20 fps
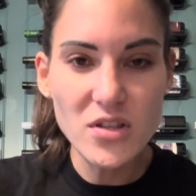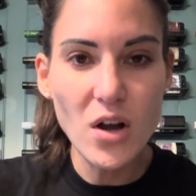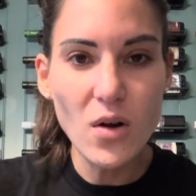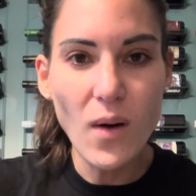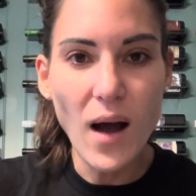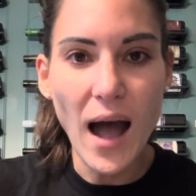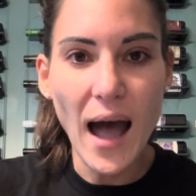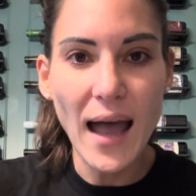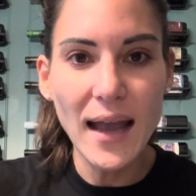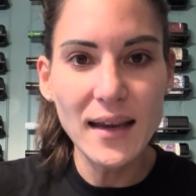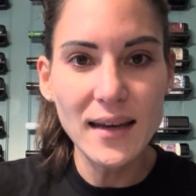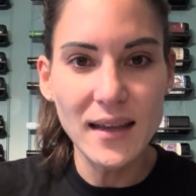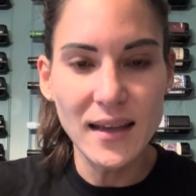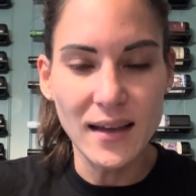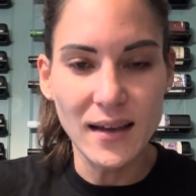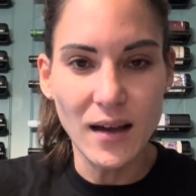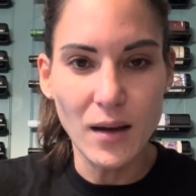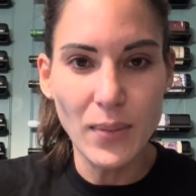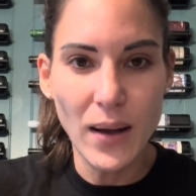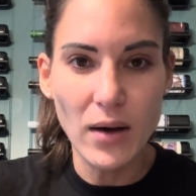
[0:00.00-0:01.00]

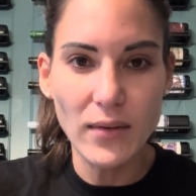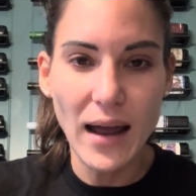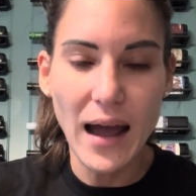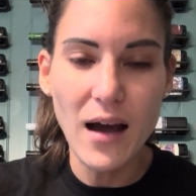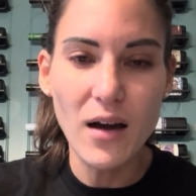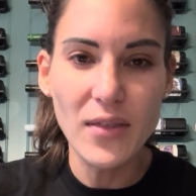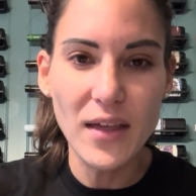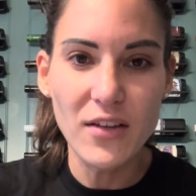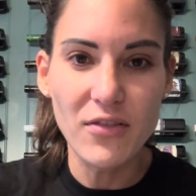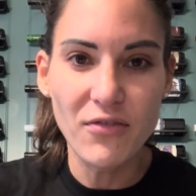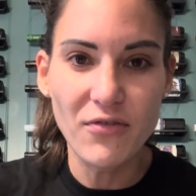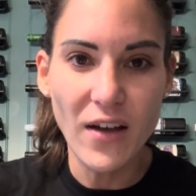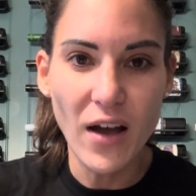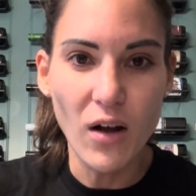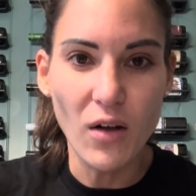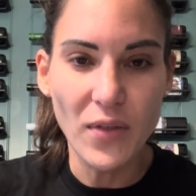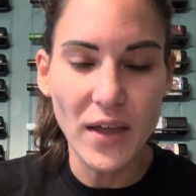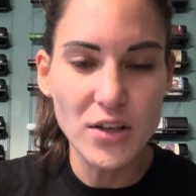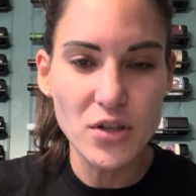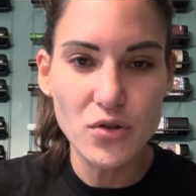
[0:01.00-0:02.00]
hiding about how they
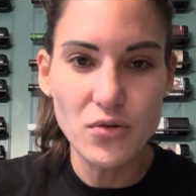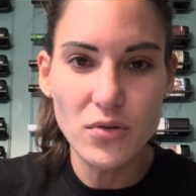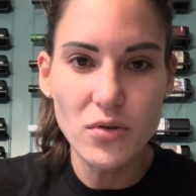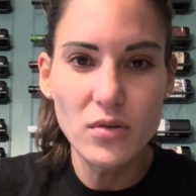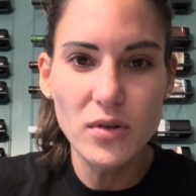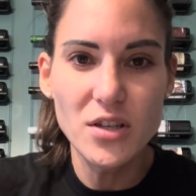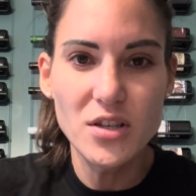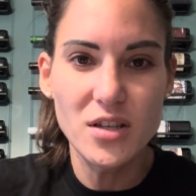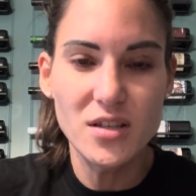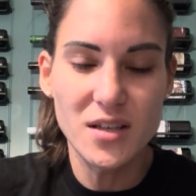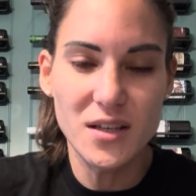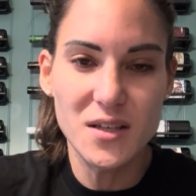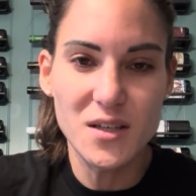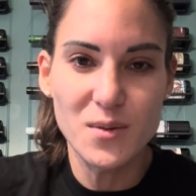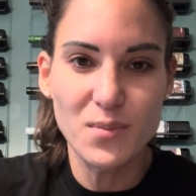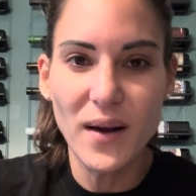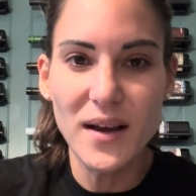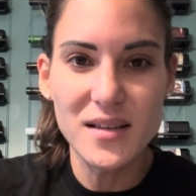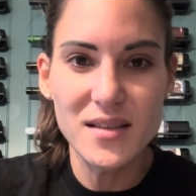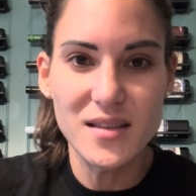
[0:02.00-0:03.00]
felt. They truly just
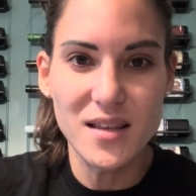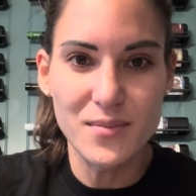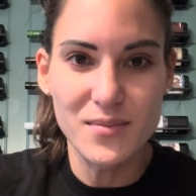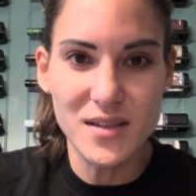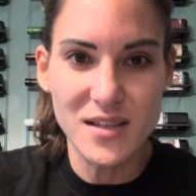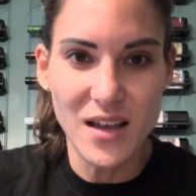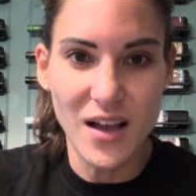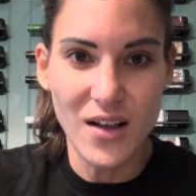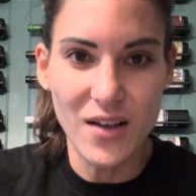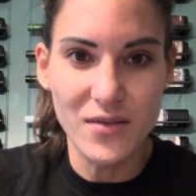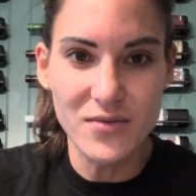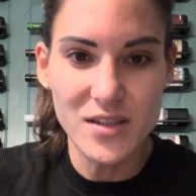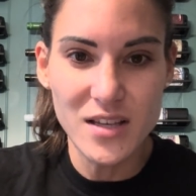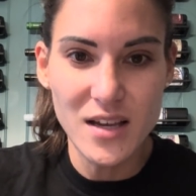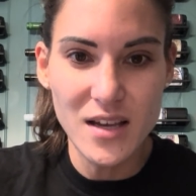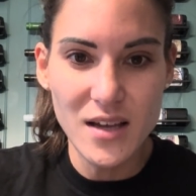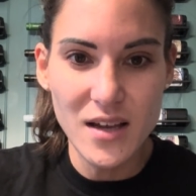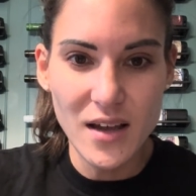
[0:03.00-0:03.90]
expressed themselves